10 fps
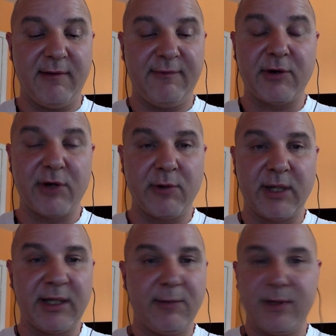very
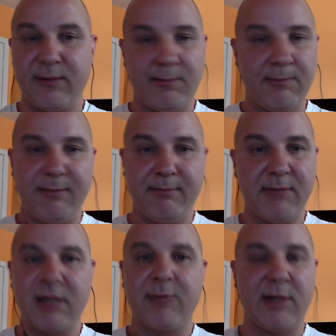quickly with
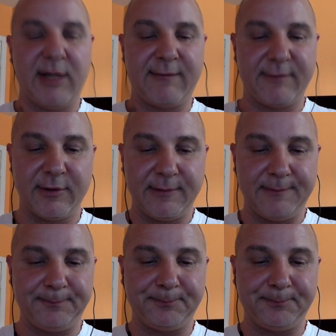minimal effort.